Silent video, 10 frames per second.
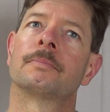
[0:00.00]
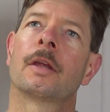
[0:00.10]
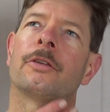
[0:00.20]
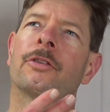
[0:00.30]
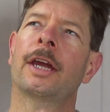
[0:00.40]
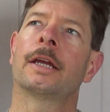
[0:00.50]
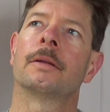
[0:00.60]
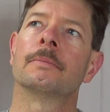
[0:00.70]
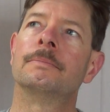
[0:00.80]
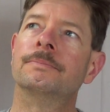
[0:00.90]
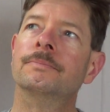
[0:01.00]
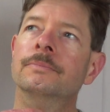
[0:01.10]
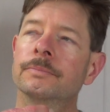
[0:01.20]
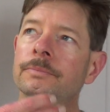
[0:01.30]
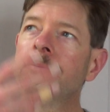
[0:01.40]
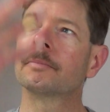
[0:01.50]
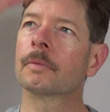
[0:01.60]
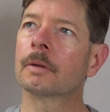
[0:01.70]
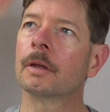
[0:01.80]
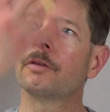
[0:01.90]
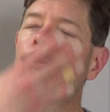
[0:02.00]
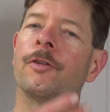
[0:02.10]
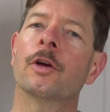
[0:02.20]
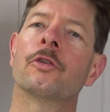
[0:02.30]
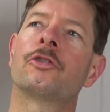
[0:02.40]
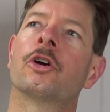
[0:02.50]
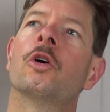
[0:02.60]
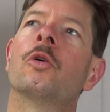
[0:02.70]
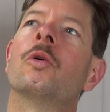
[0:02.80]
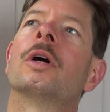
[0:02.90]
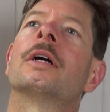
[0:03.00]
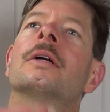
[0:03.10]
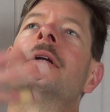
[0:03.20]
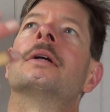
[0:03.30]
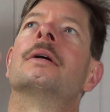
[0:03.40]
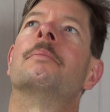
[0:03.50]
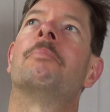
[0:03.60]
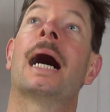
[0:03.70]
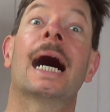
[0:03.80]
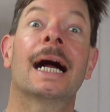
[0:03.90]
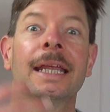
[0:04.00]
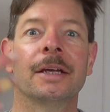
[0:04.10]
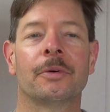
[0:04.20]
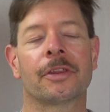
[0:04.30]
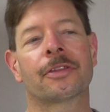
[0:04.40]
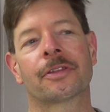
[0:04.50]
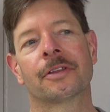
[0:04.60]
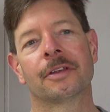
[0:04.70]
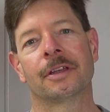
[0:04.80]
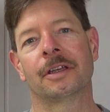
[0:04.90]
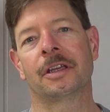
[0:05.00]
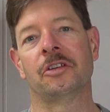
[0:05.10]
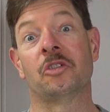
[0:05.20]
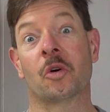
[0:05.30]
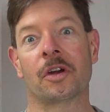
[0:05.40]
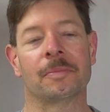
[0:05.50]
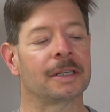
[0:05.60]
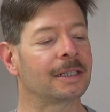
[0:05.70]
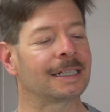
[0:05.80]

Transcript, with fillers: It's like it, it fills your whole body with enjoyment.